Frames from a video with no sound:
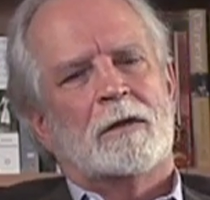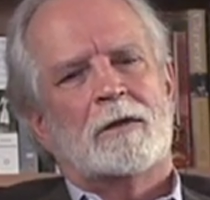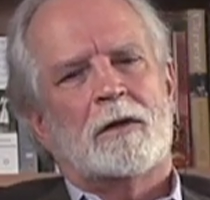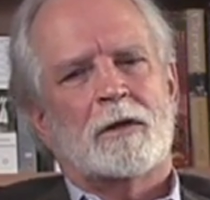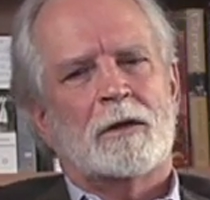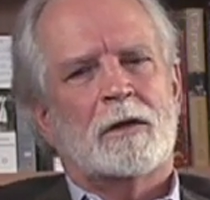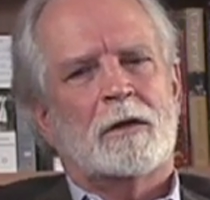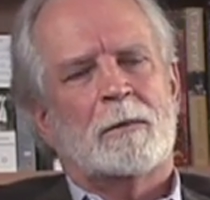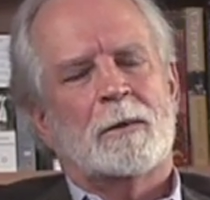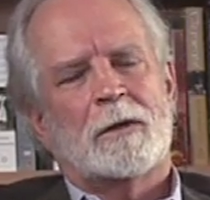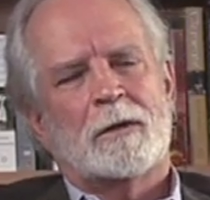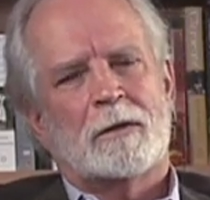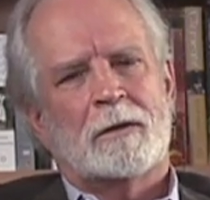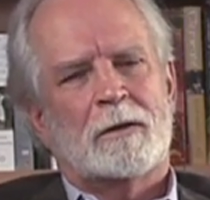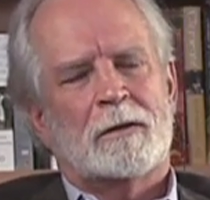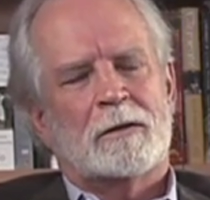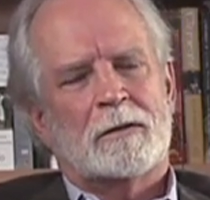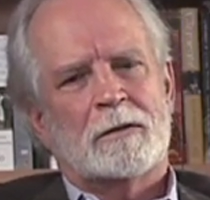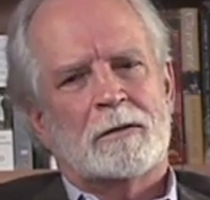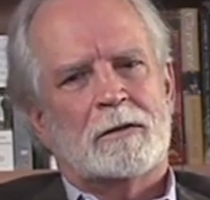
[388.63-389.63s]
talking about
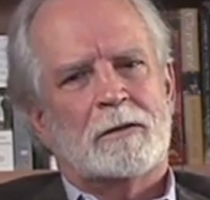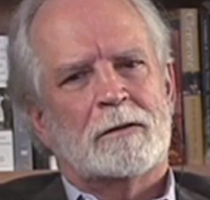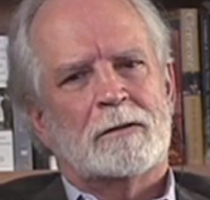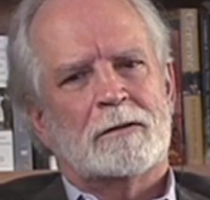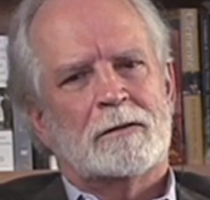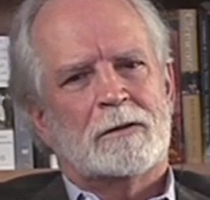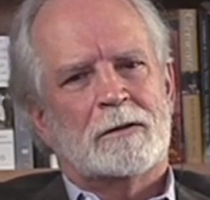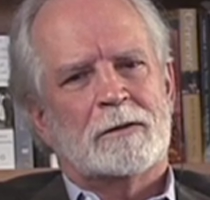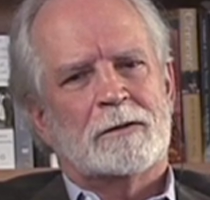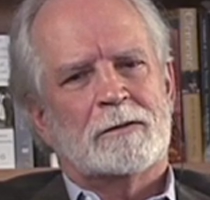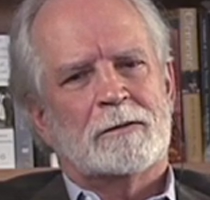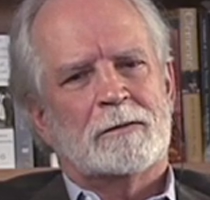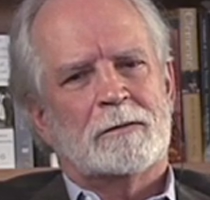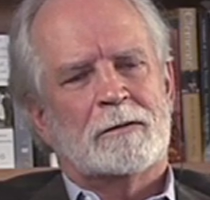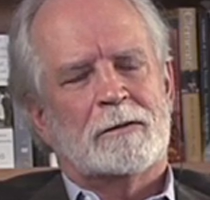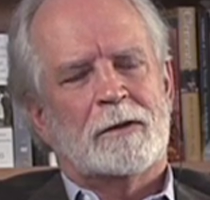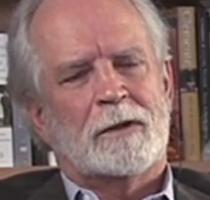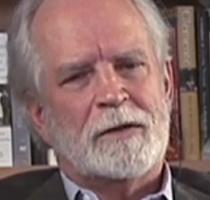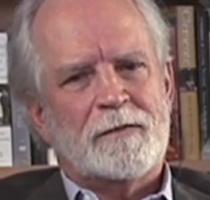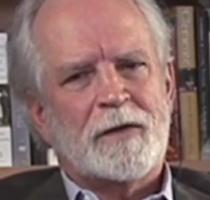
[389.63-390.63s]
the
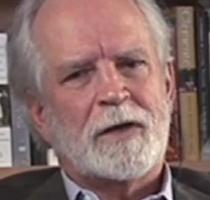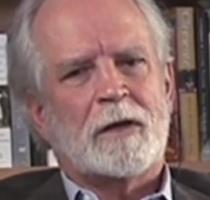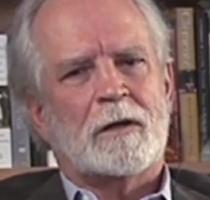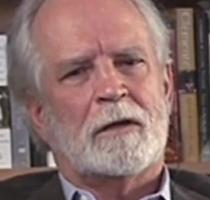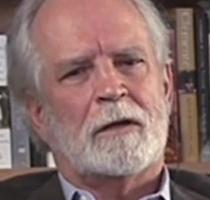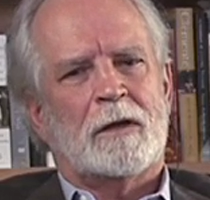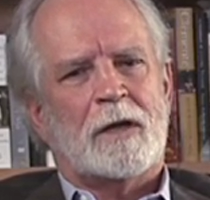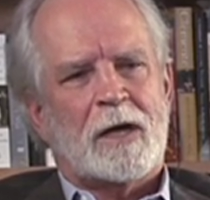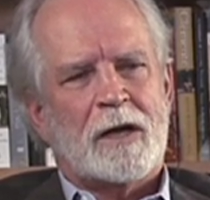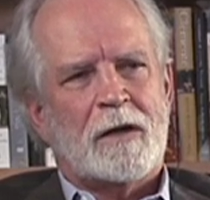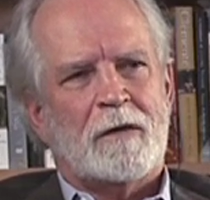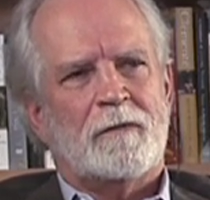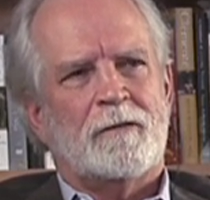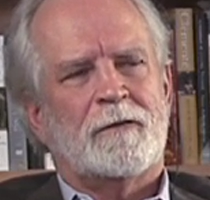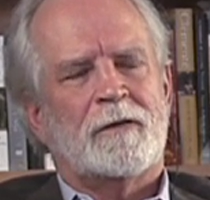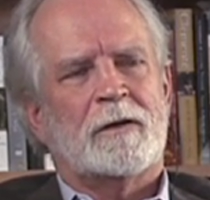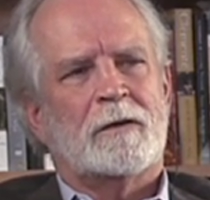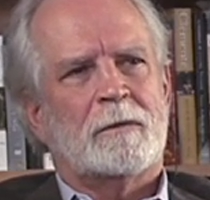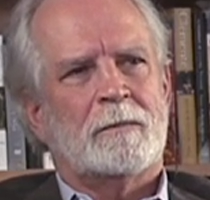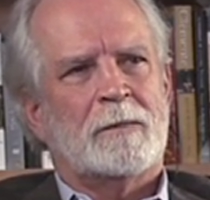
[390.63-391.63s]
living a
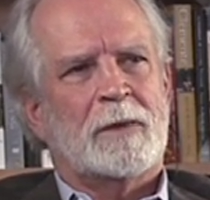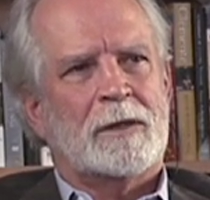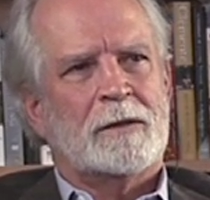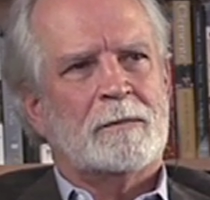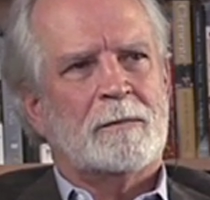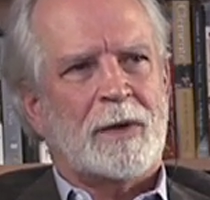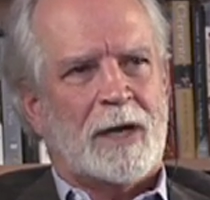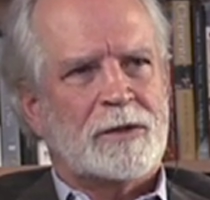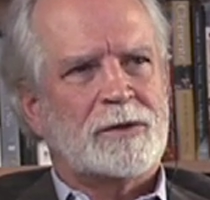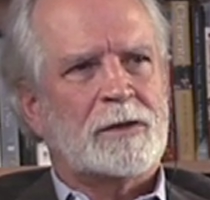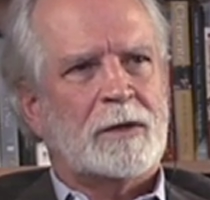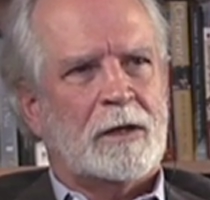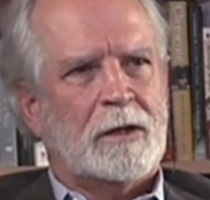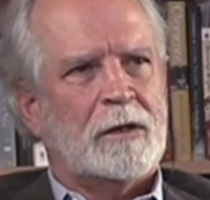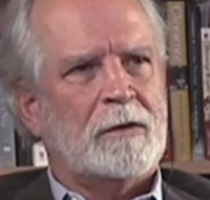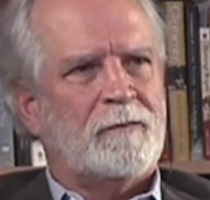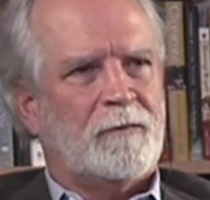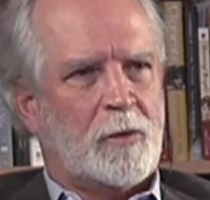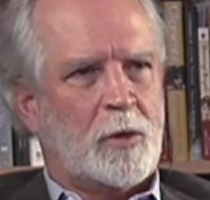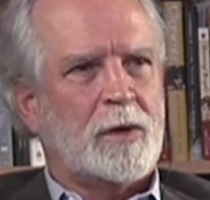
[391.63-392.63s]
life in a
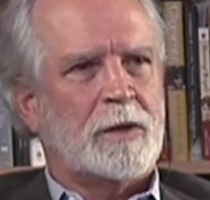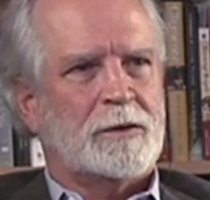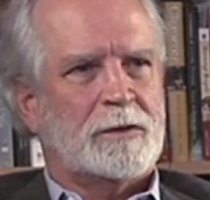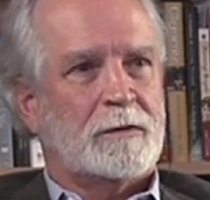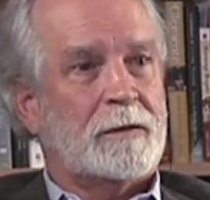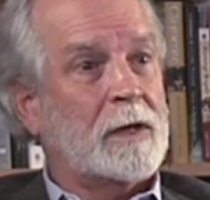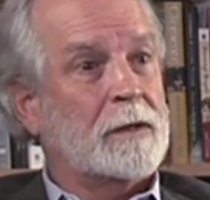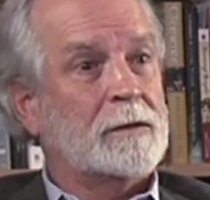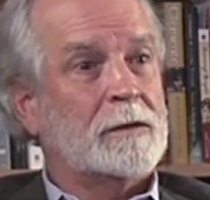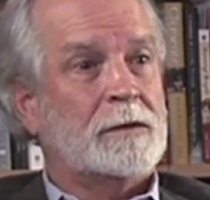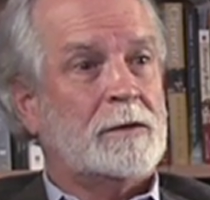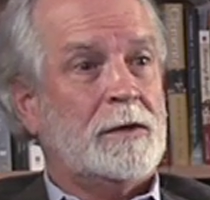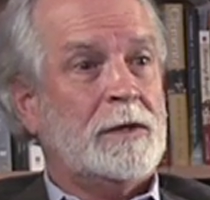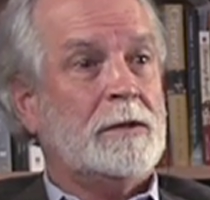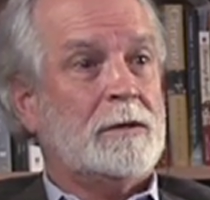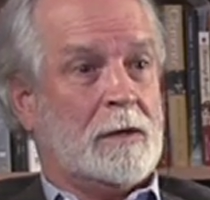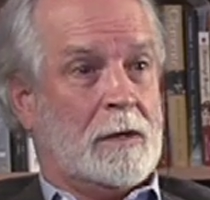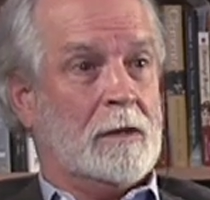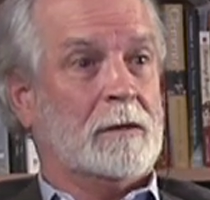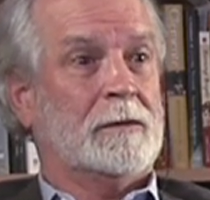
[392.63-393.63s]
Magellanic voyage around a
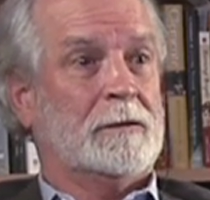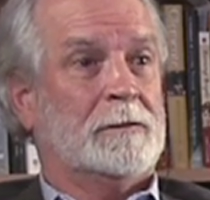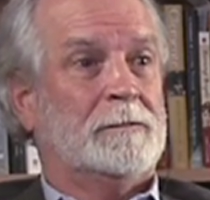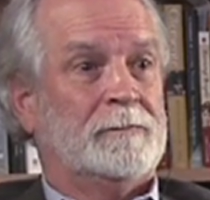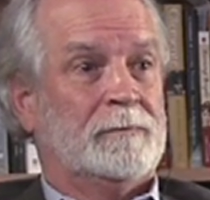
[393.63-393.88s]
tree trunk.